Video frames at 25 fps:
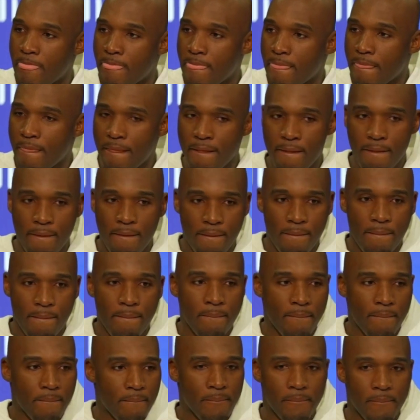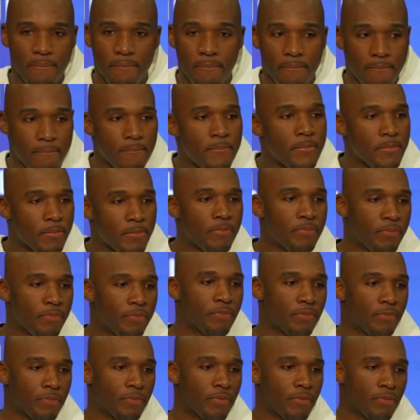
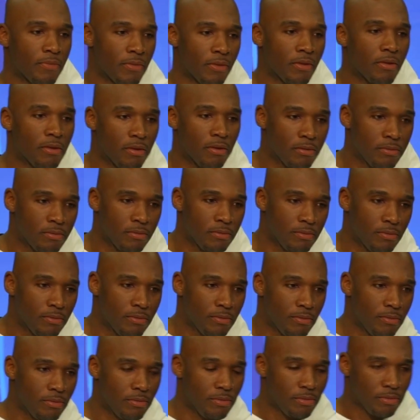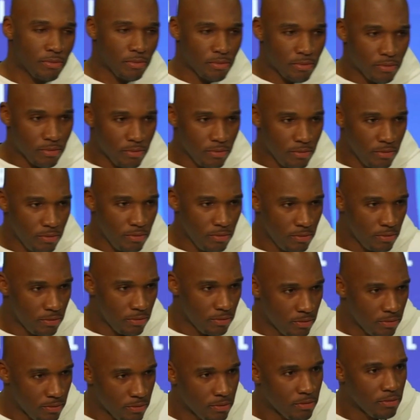
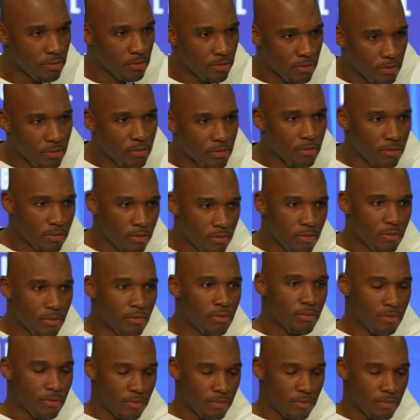Nobody speaks.